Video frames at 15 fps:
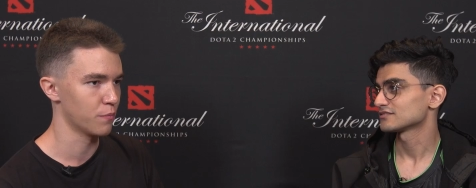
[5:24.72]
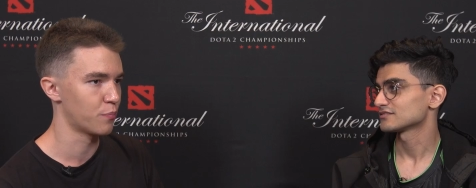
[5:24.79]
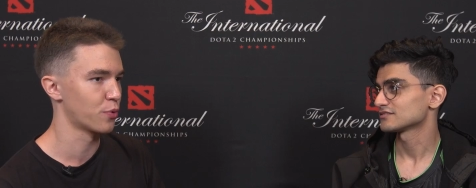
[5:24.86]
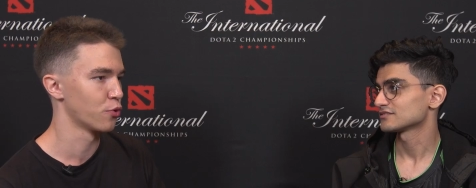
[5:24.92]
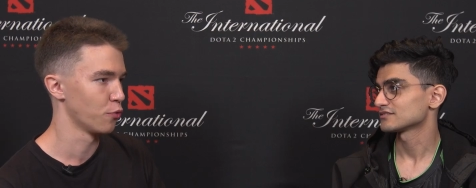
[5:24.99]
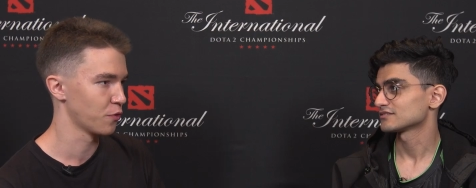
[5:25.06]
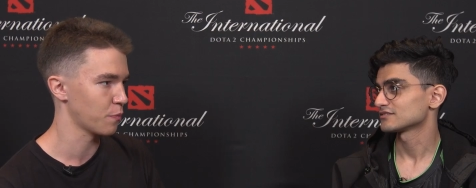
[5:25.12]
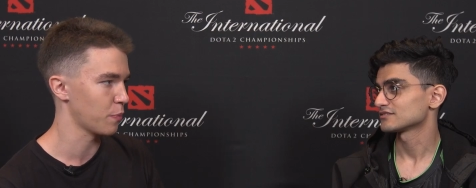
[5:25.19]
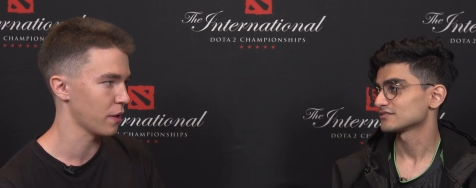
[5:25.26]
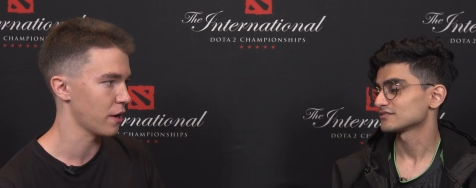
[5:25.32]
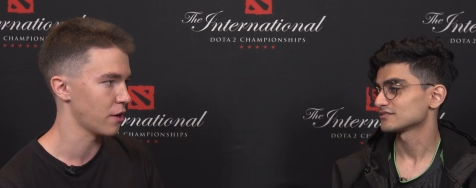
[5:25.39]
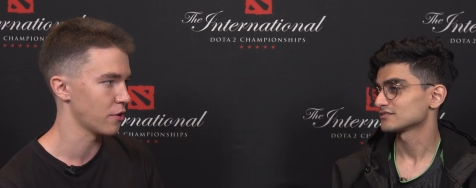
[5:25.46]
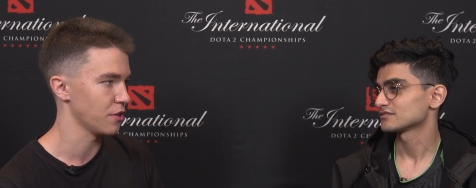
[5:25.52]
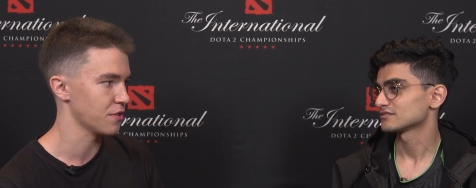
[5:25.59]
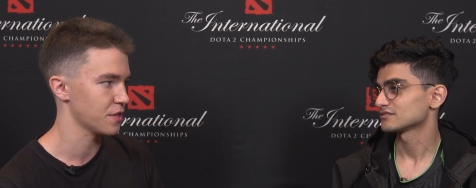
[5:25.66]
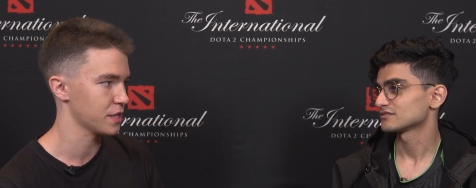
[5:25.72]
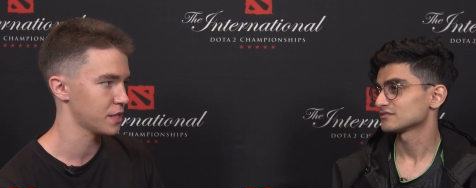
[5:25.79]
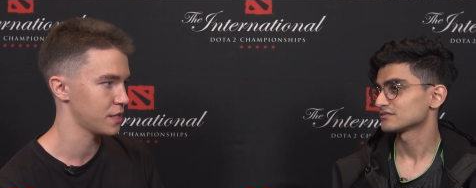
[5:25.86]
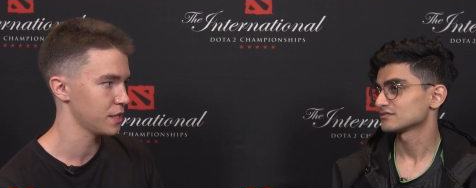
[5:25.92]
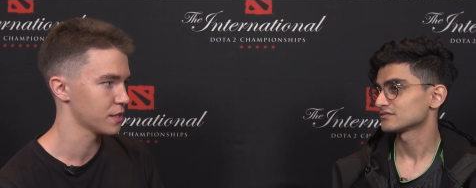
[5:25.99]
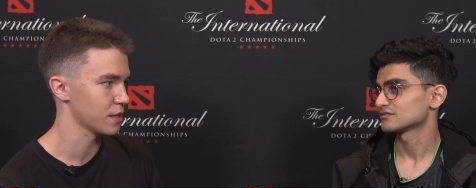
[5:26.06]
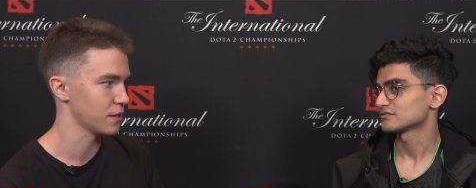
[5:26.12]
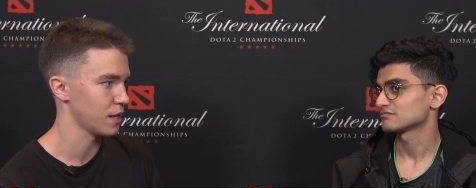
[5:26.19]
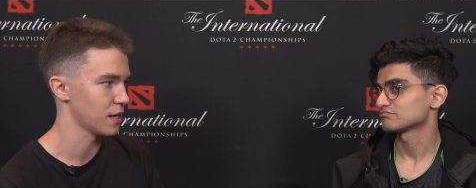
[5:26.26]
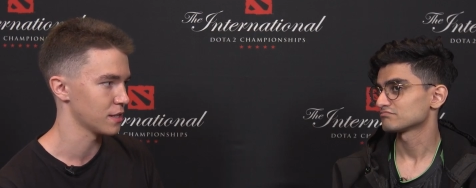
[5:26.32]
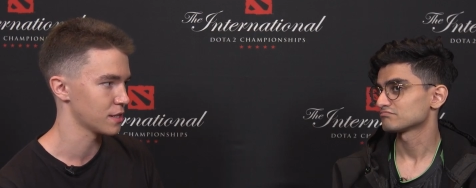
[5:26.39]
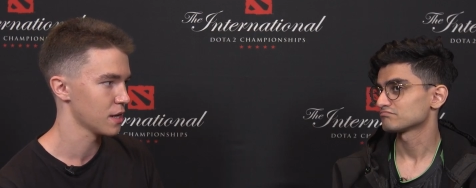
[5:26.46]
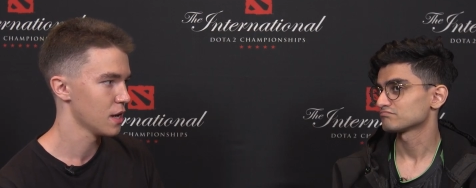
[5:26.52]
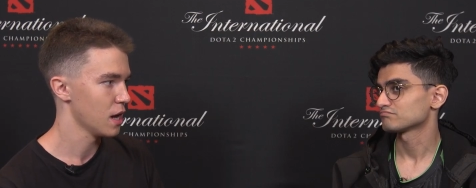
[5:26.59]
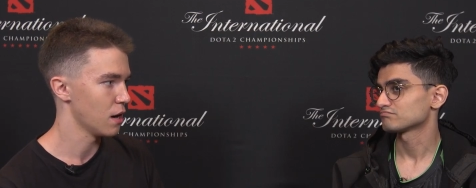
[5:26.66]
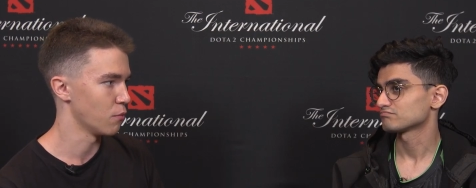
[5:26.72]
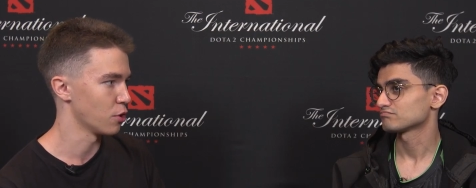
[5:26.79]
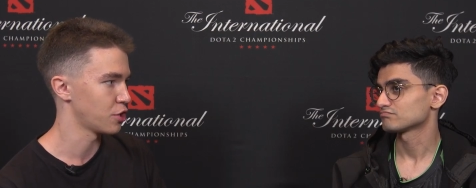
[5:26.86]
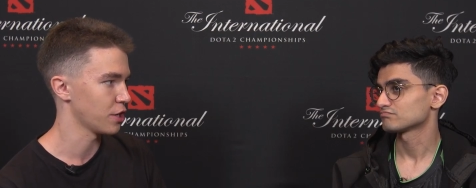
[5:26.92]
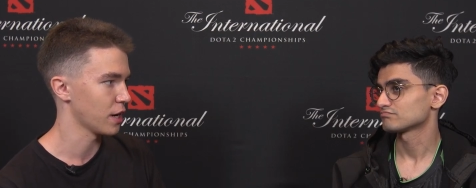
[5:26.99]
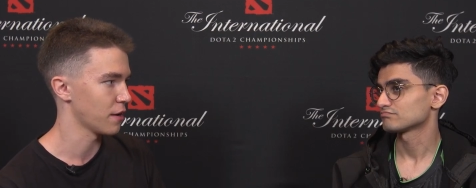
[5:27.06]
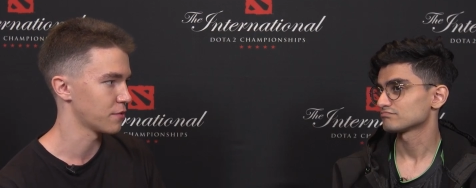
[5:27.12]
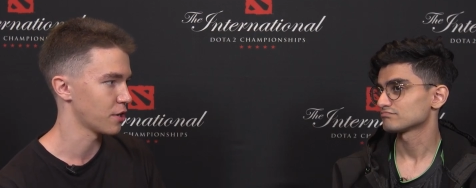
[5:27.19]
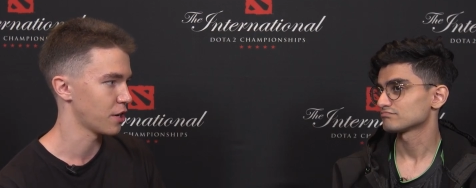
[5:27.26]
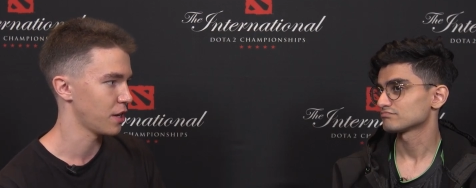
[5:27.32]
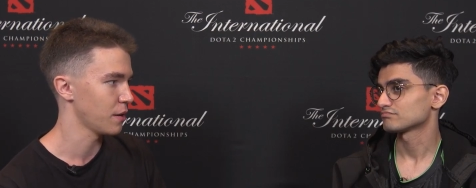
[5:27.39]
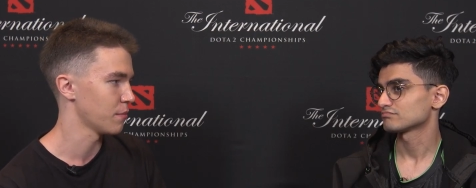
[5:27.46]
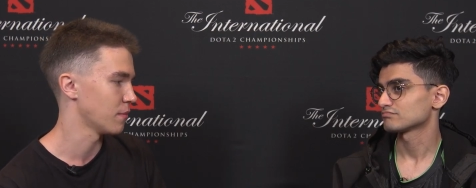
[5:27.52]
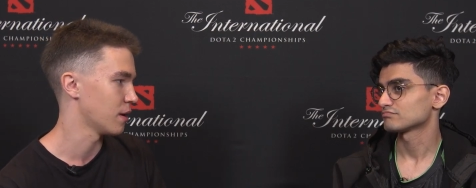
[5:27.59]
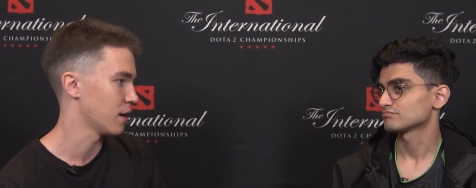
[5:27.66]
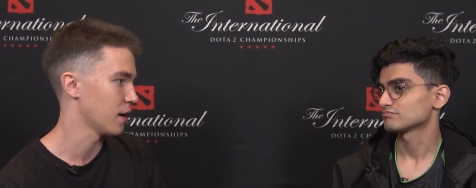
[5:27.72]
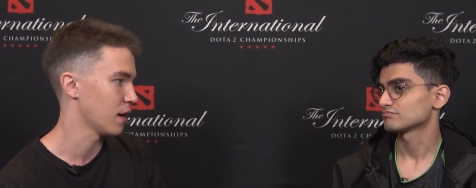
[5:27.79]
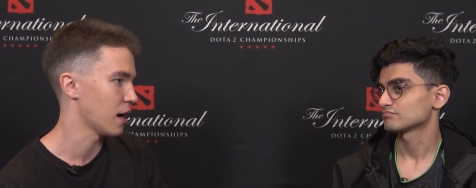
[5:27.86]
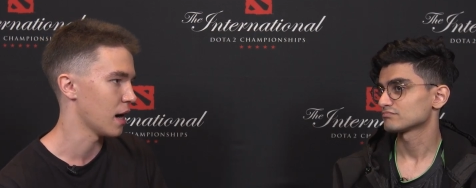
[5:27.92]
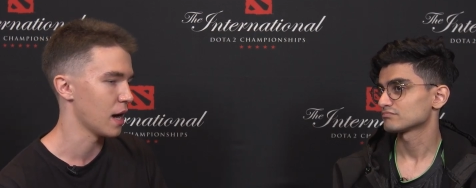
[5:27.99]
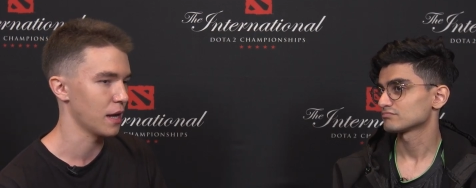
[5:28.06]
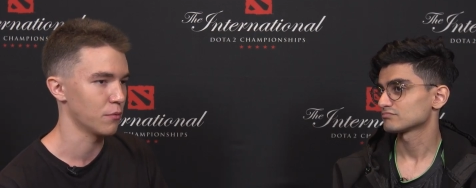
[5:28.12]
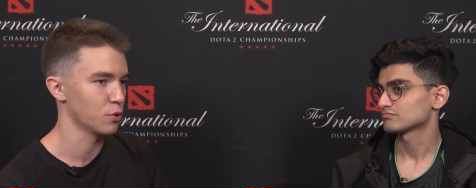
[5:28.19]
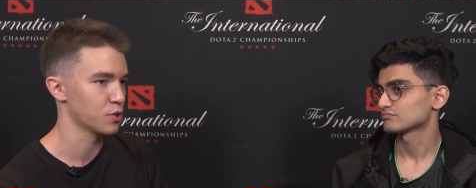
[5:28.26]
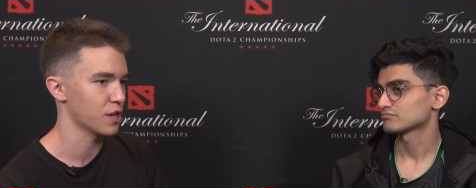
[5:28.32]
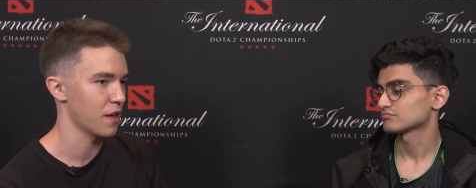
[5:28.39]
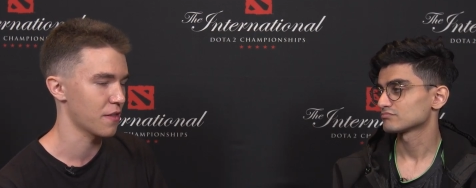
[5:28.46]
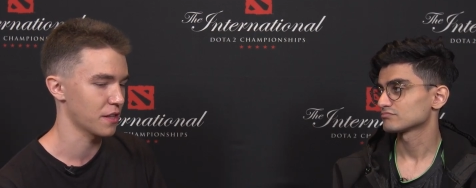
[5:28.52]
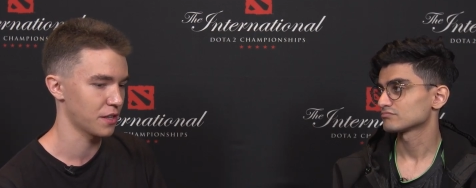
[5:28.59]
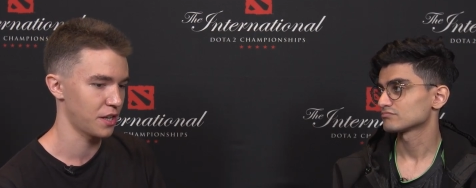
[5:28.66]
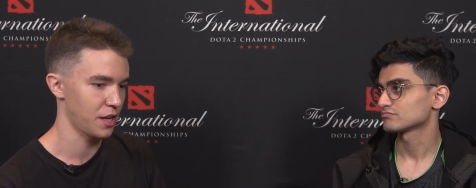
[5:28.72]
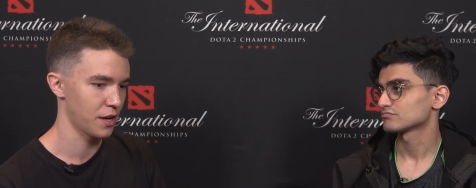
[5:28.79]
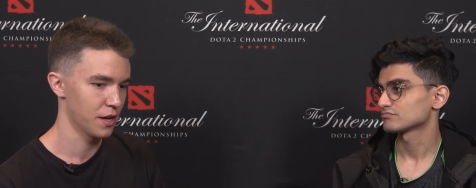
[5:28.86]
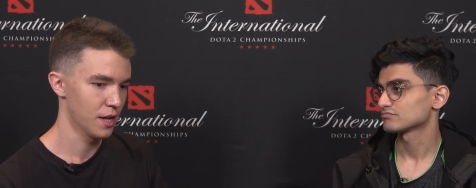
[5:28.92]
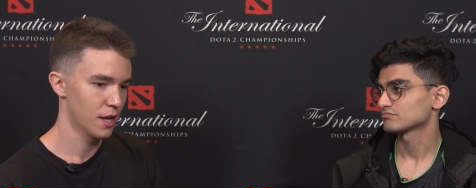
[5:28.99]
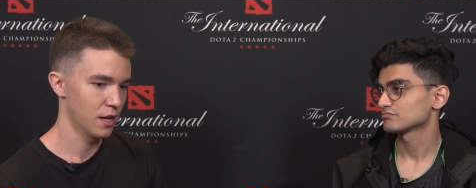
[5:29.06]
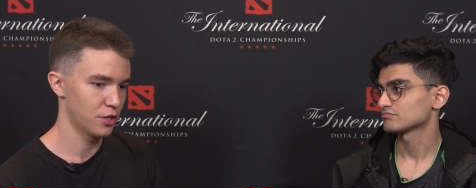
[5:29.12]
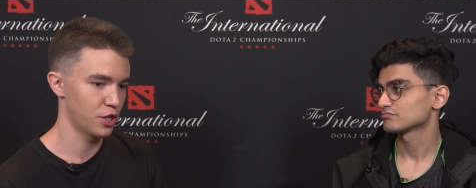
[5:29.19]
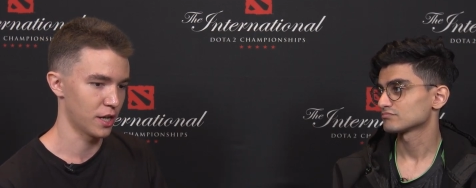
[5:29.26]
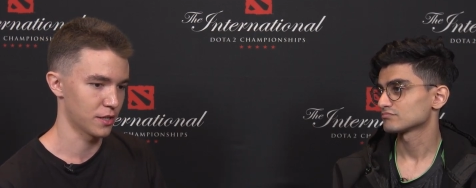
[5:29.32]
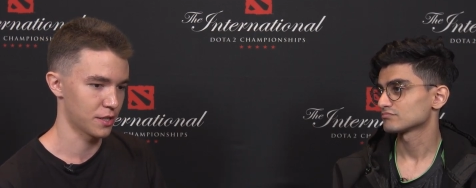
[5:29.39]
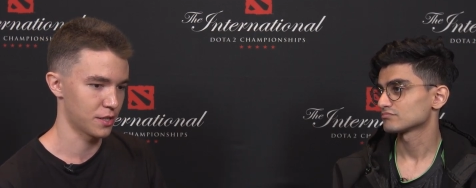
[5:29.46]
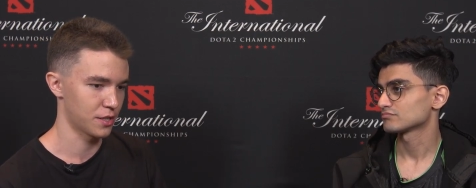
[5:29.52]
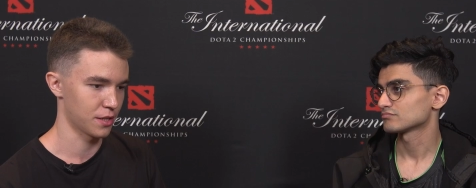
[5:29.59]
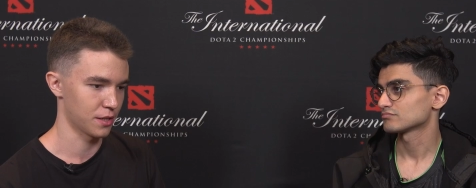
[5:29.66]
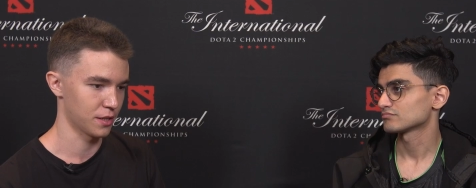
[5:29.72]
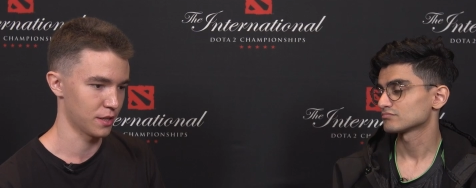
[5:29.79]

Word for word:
Speaker 1: improved player in this season. As watching after him, I would say that he just